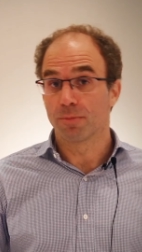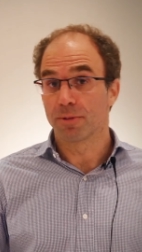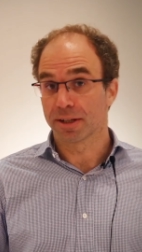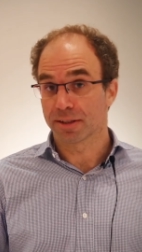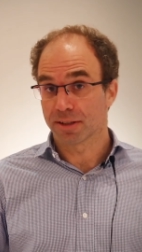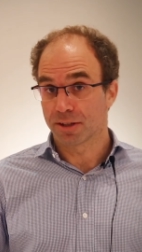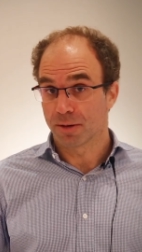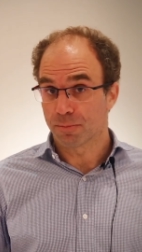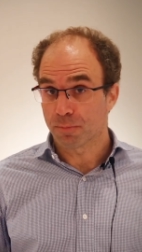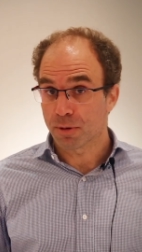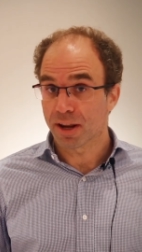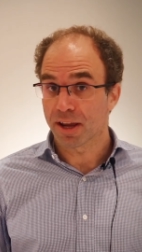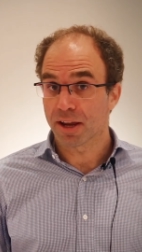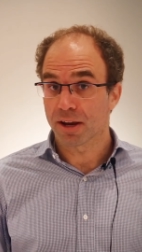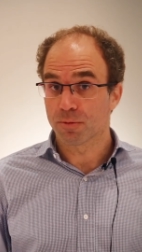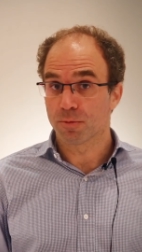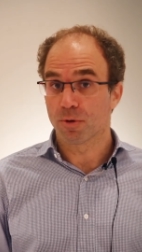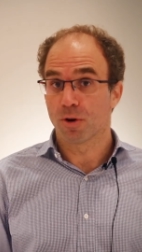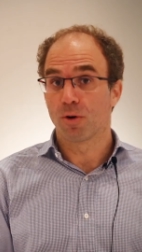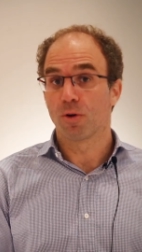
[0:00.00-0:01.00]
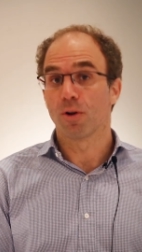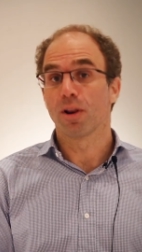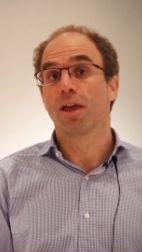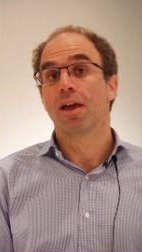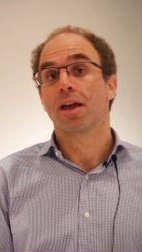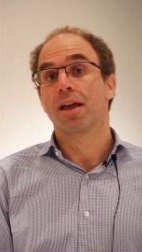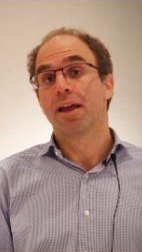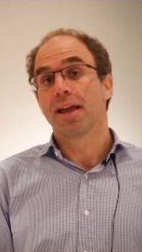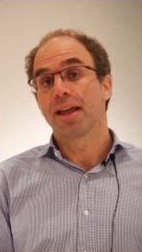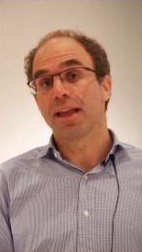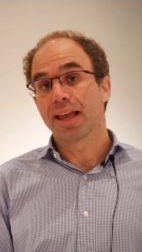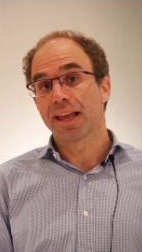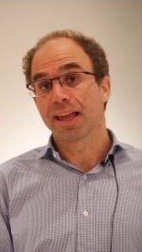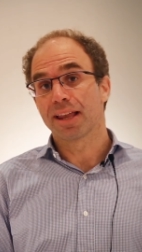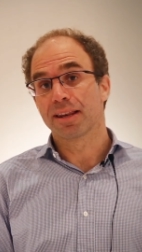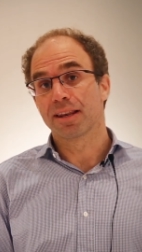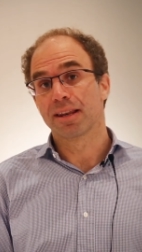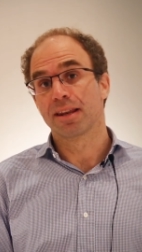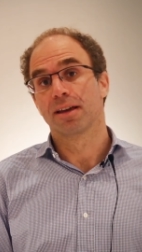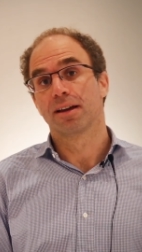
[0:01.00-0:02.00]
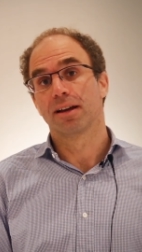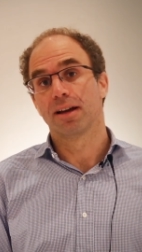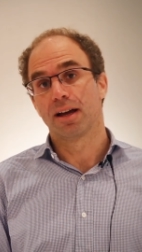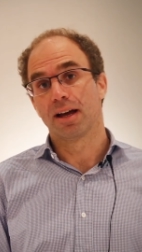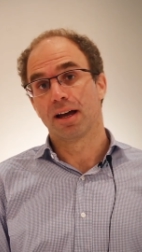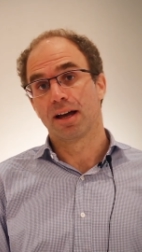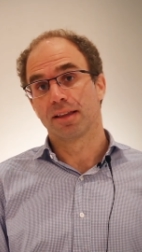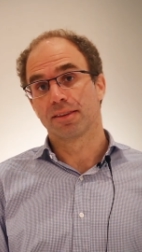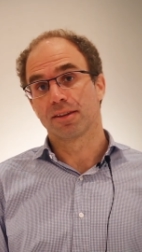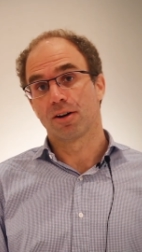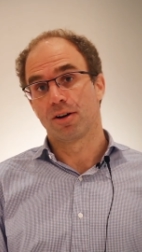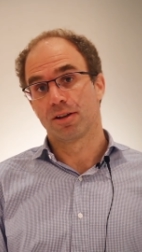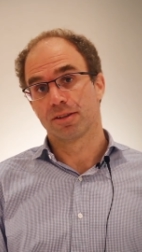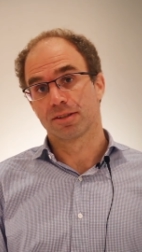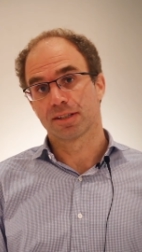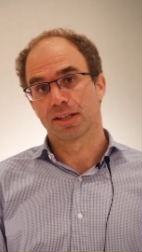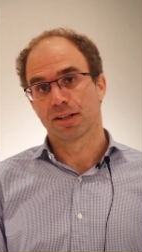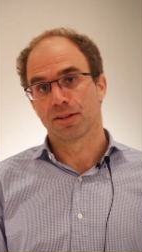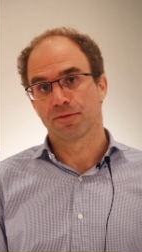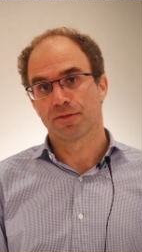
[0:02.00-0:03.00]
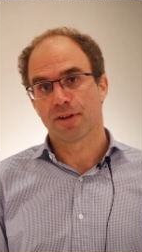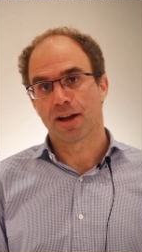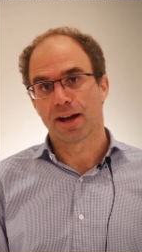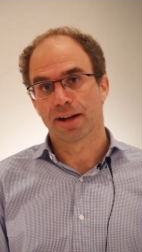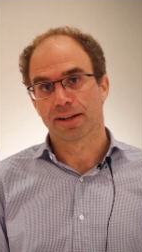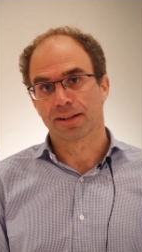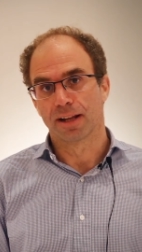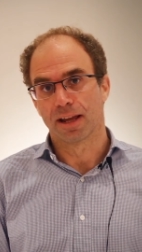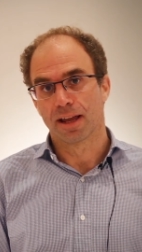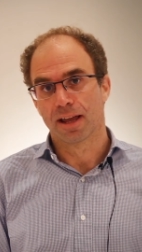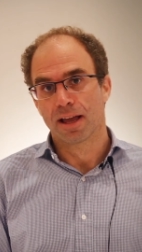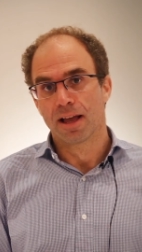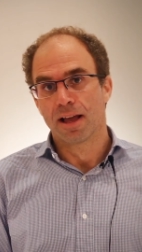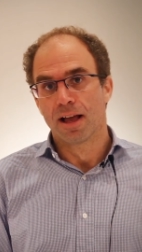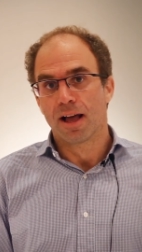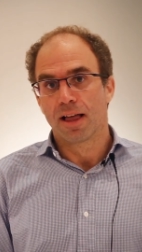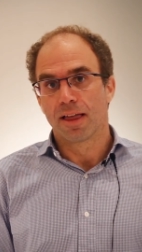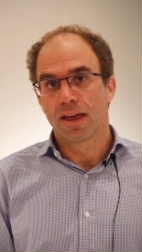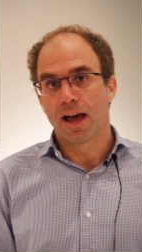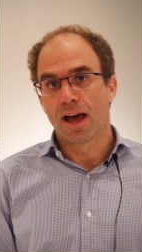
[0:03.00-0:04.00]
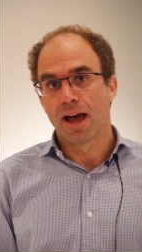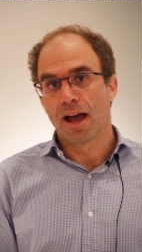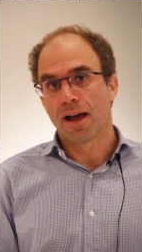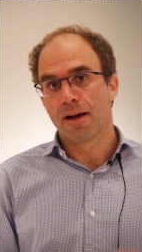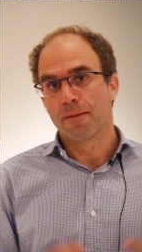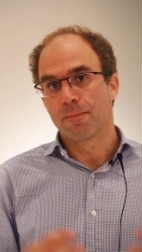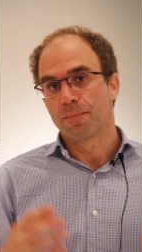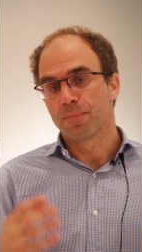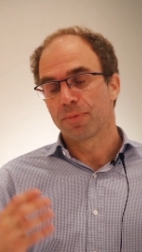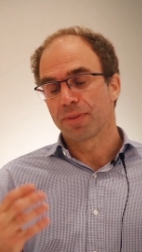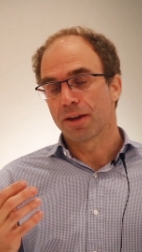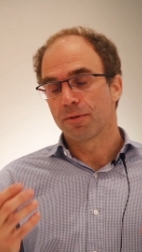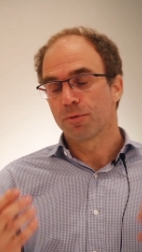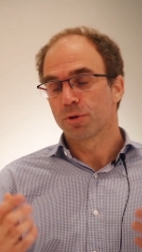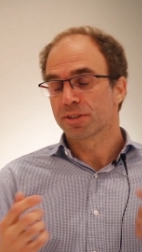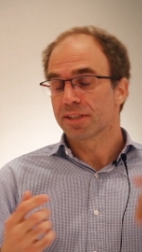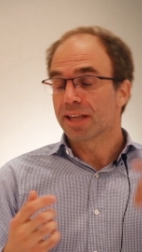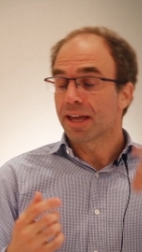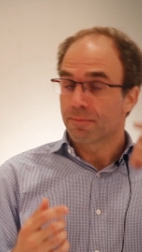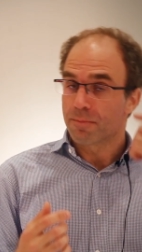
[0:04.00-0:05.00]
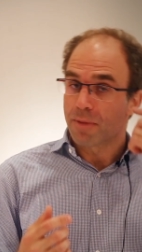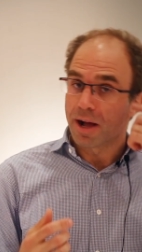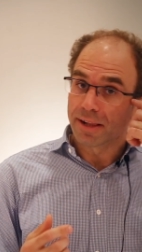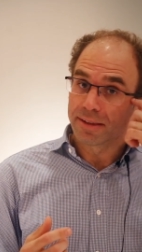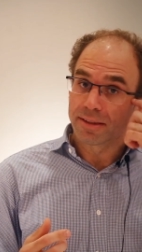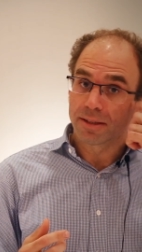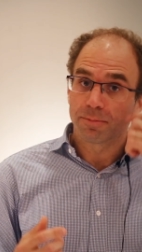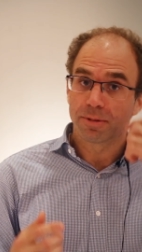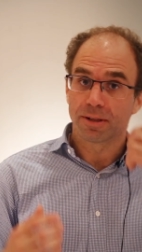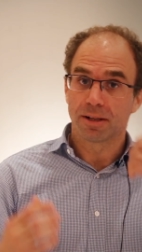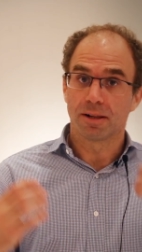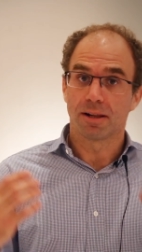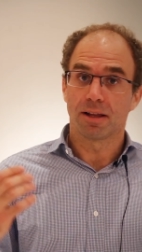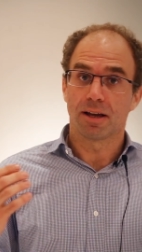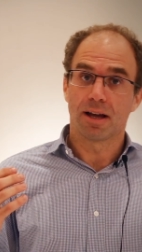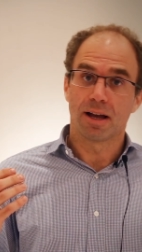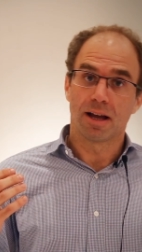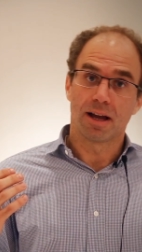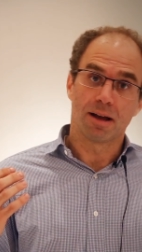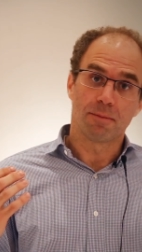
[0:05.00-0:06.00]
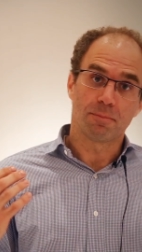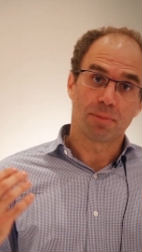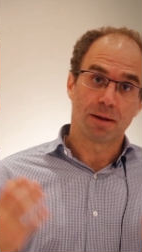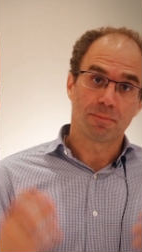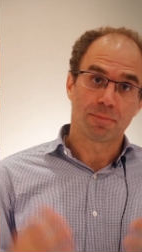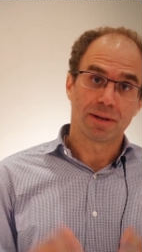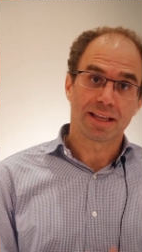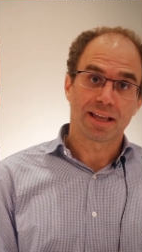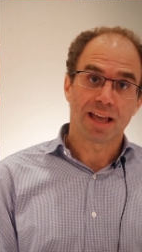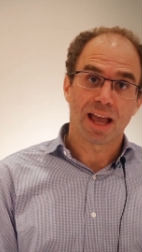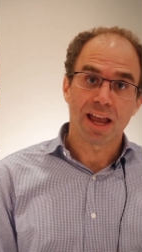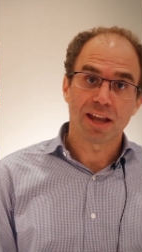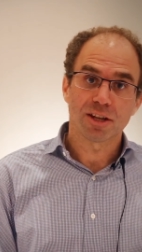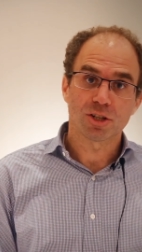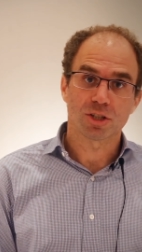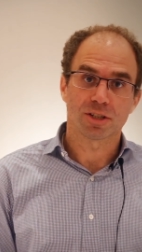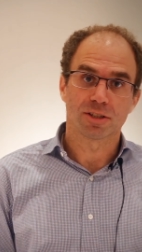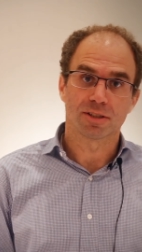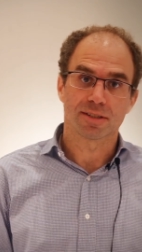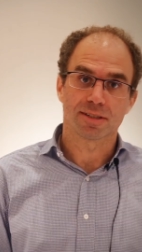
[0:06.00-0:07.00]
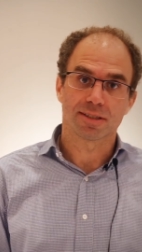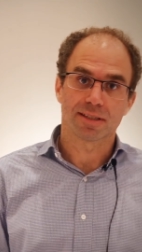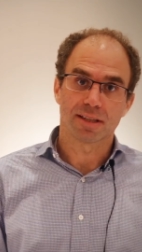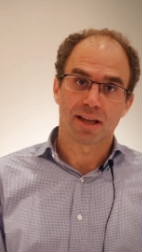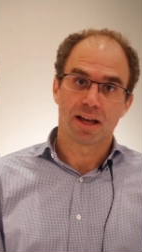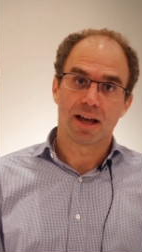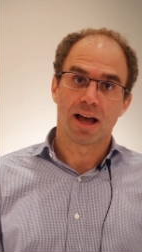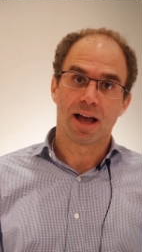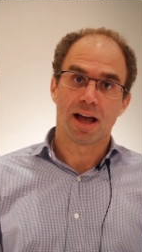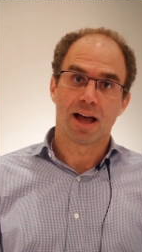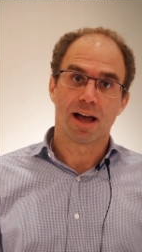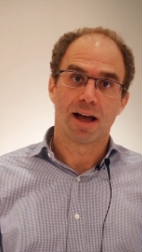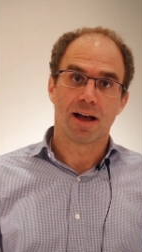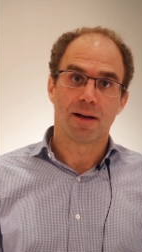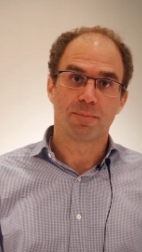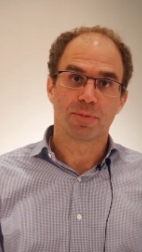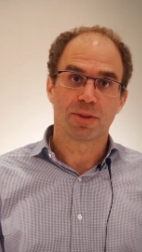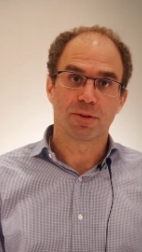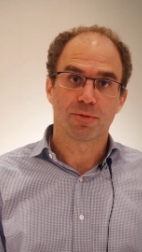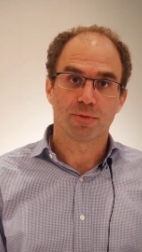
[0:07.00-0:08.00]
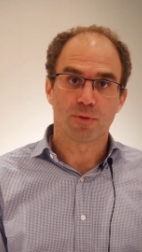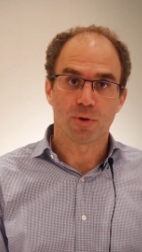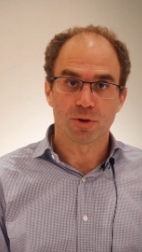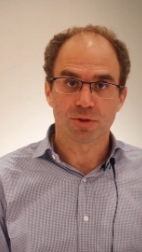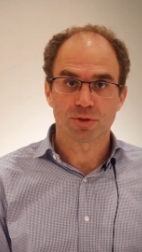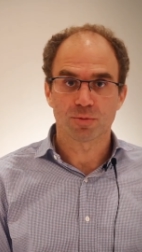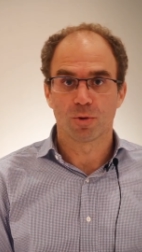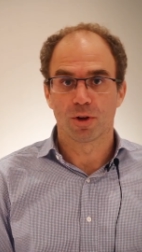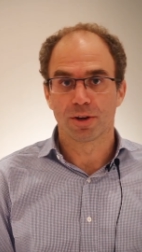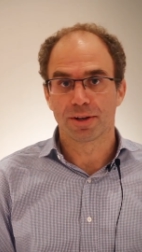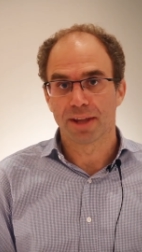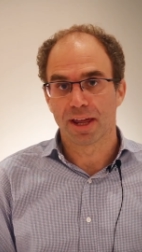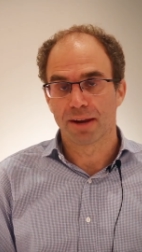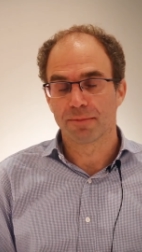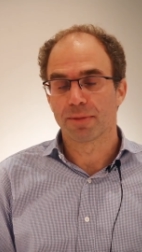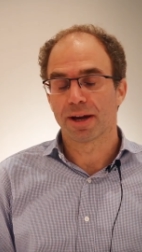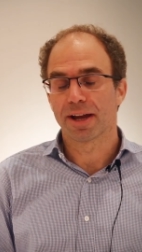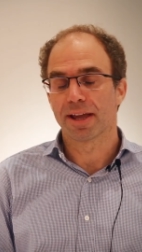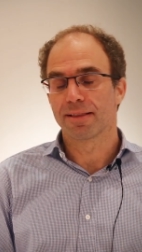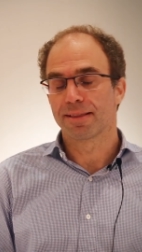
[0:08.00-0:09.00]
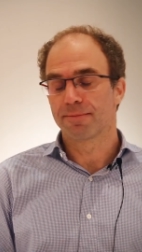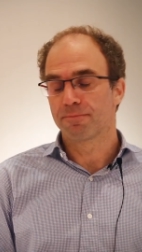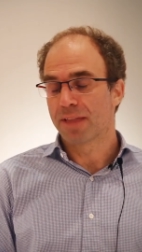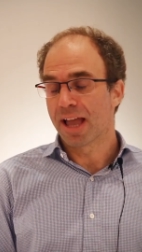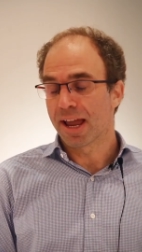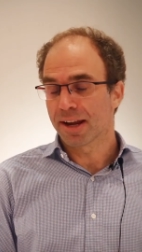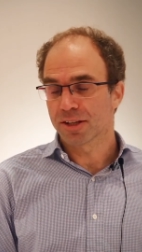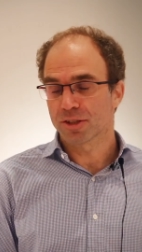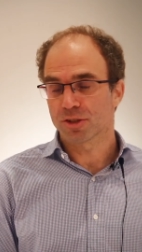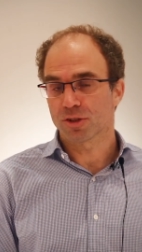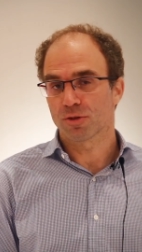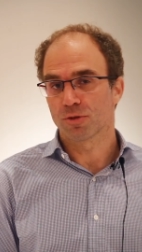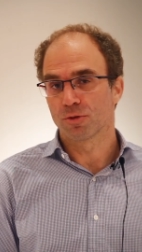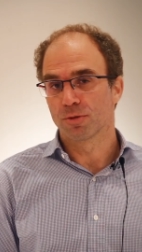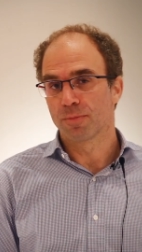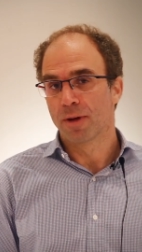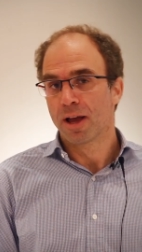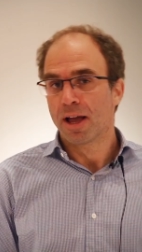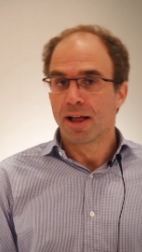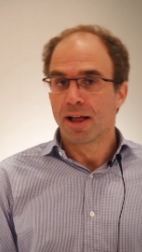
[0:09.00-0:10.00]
or bacteria play a role in uh, the onset of acne. Um, there was then multiple uh, publications, um, the first one done by a Danish group